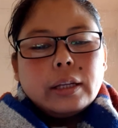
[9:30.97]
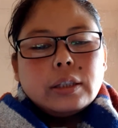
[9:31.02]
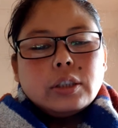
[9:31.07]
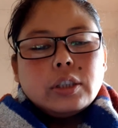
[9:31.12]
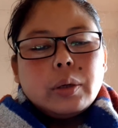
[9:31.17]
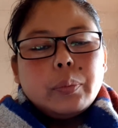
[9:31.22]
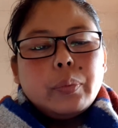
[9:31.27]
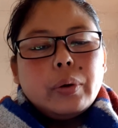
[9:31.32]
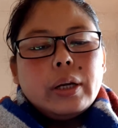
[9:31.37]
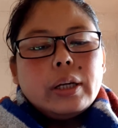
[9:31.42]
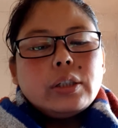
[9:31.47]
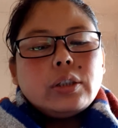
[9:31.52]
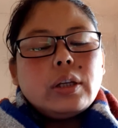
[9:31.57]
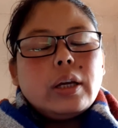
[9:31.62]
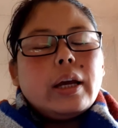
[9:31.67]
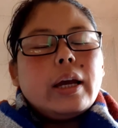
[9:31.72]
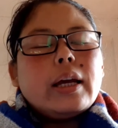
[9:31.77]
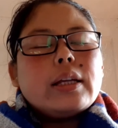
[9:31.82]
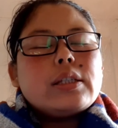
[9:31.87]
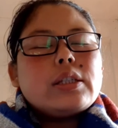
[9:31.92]
Chamberlain
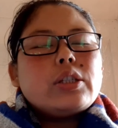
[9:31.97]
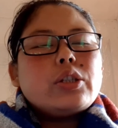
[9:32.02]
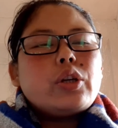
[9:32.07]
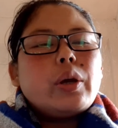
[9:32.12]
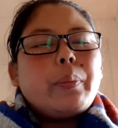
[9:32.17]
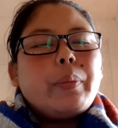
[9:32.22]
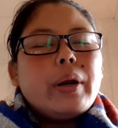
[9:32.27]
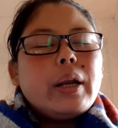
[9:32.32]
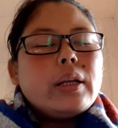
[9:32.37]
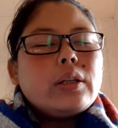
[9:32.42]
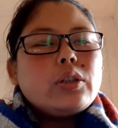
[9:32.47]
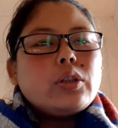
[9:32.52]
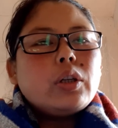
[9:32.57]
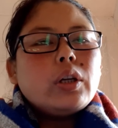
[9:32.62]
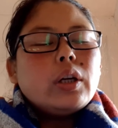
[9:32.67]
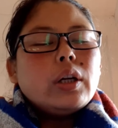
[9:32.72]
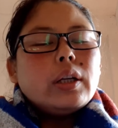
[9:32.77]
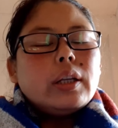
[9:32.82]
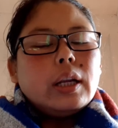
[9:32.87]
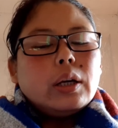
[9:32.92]

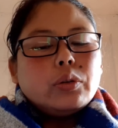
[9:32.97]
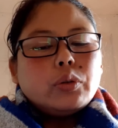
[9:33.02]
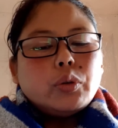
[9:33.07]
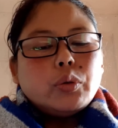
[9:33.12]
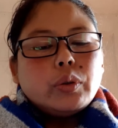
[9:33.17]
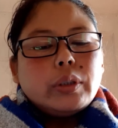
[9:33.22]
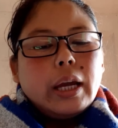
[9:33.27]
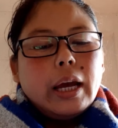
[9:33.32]
now should